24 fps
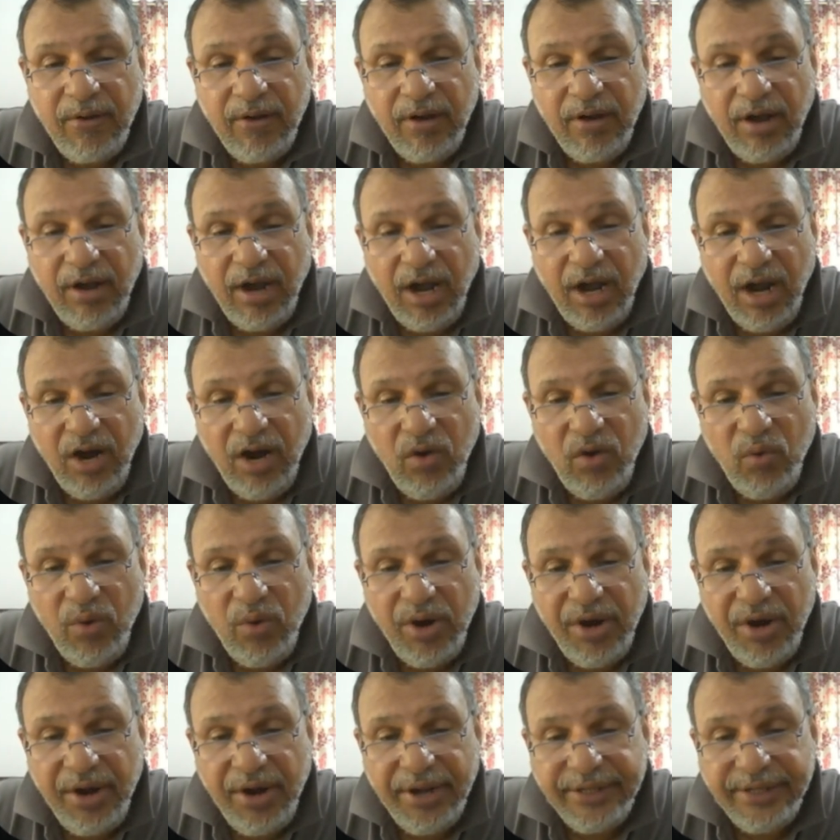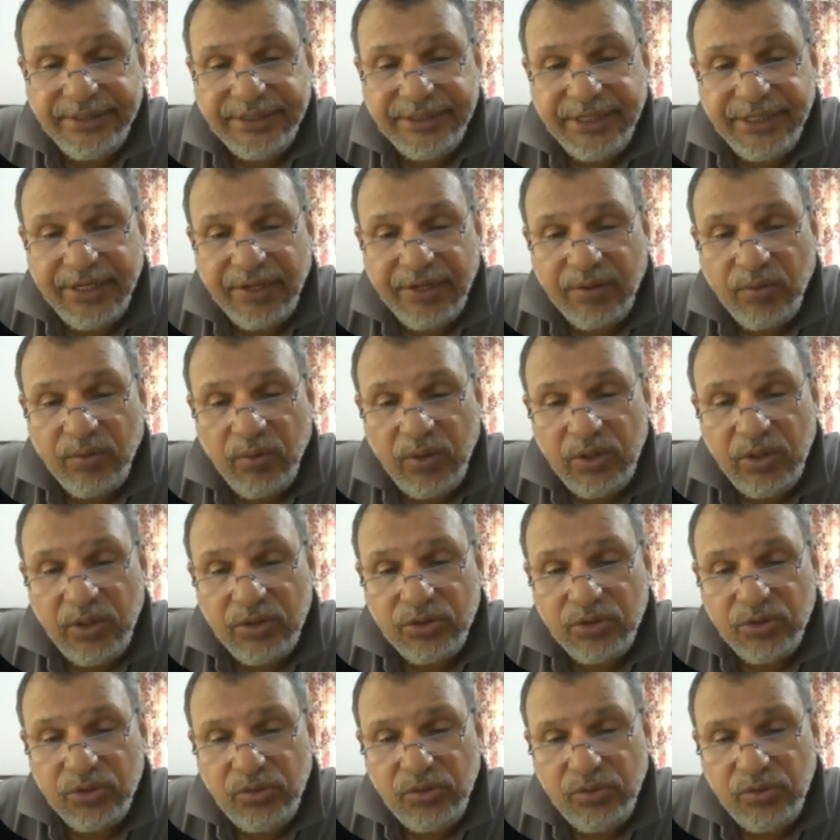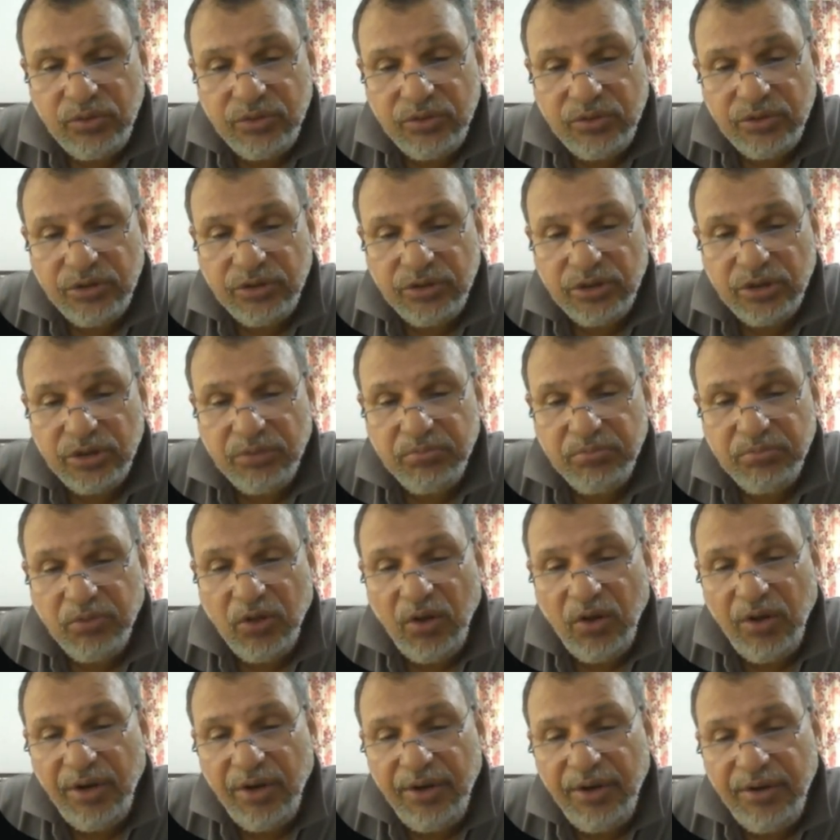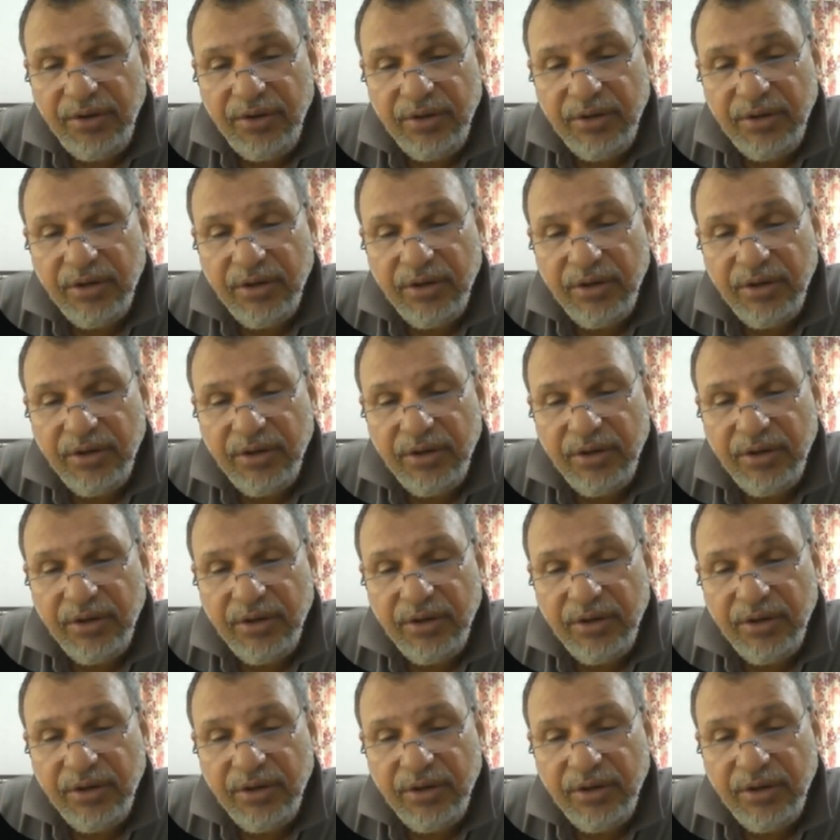R1 is equal to, this is important,